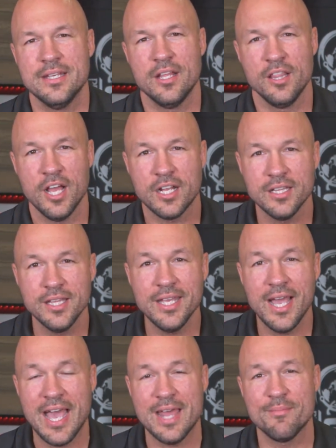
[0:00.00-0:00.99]
Now,
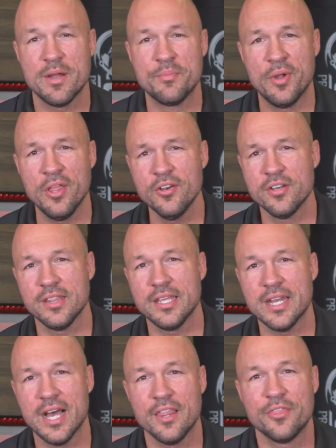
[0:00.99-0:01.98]
luckily, I had my brother to
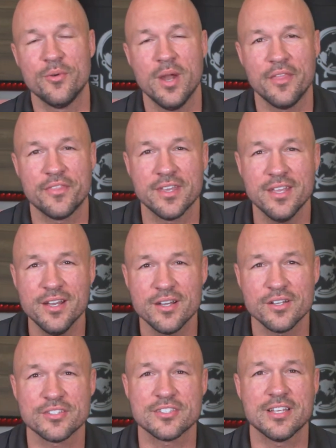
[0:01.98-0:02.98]
lean on throughout the
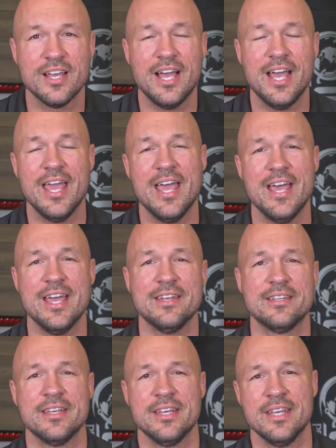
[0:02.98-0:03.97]
years. I
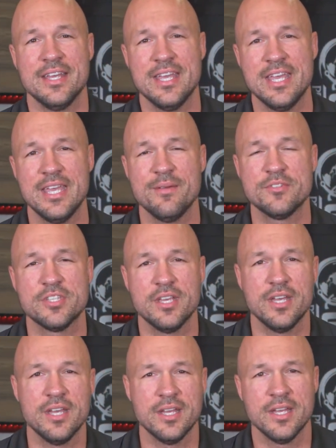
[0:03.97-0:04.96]
had him
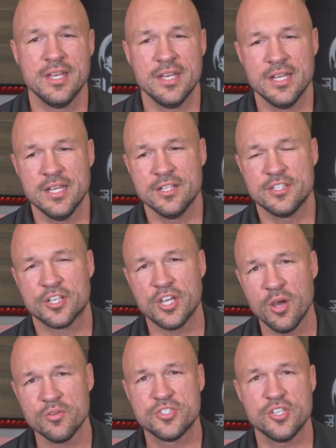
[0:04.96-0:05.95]
to, to
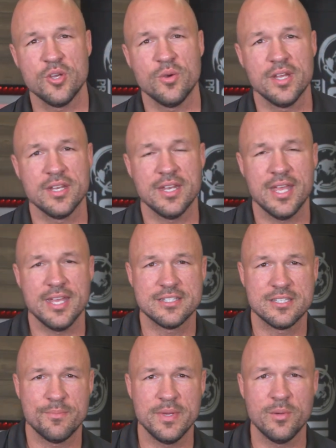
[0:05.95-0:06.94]
go to and,
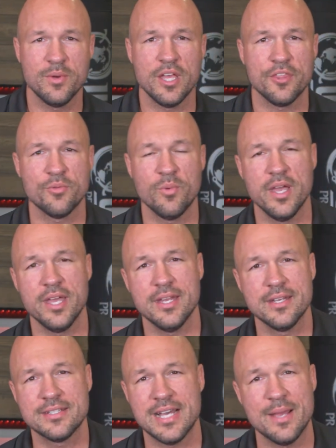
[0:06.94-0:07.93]
and to be with
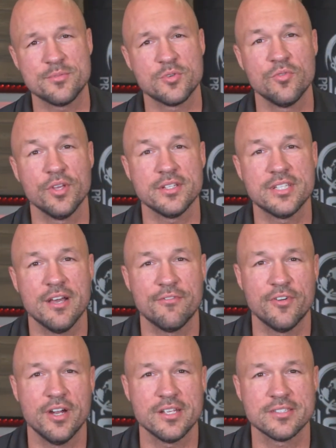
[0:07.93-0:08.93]
when times were really
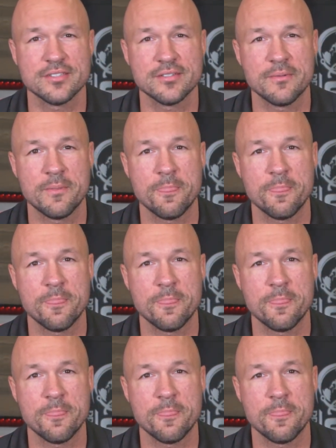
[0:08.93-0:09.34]
tough for us.